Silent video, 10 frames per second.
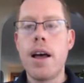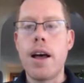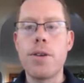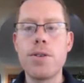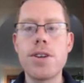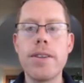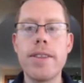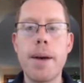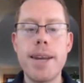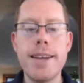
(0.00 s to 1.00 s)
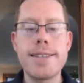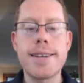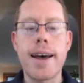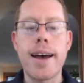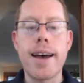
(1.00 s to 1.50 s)
Those are the
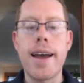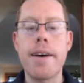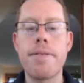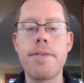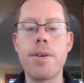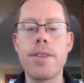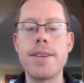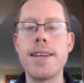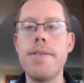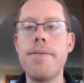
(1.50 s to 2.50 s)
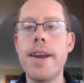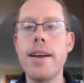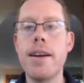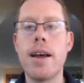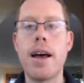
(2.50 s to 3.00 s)
updates I have for this
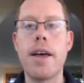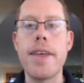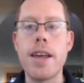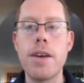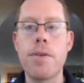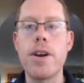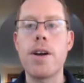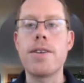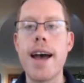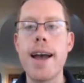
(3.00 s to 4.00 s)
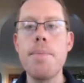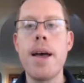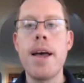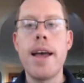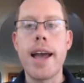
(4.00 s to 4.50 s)
evening. Thank you for your
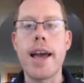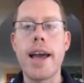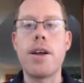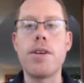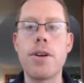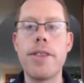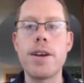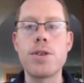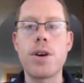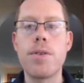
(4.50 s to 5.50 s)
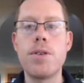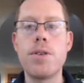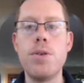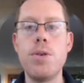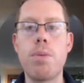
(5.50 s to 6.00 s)
time, and I'll turn things over
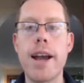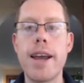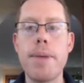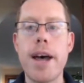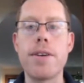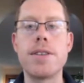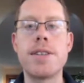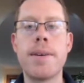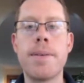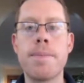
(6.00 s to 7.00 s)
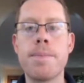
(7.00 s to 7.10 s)
to Brian Mathers.